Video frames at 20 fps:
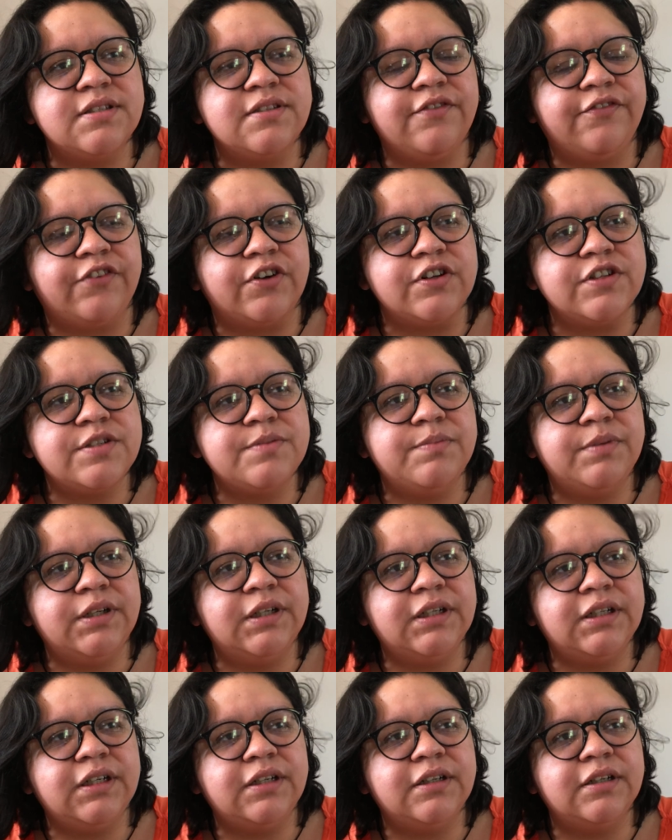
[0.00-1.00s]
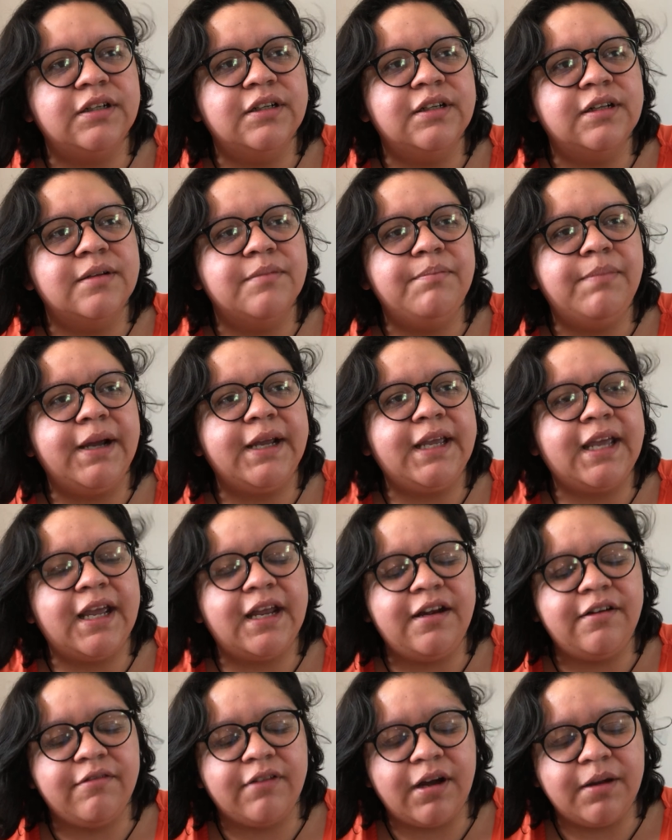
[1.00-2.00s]
the first book by
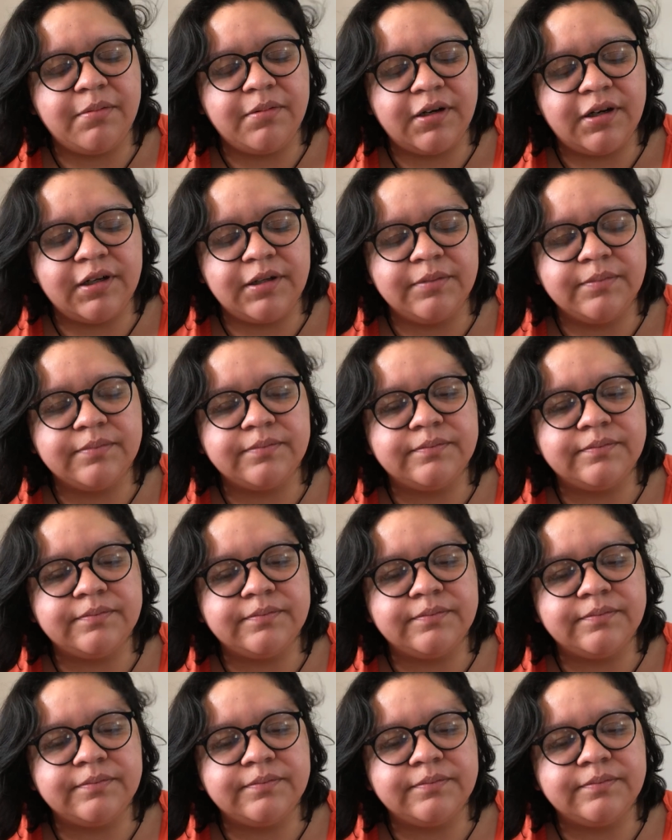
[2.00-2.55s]
Katie Robert.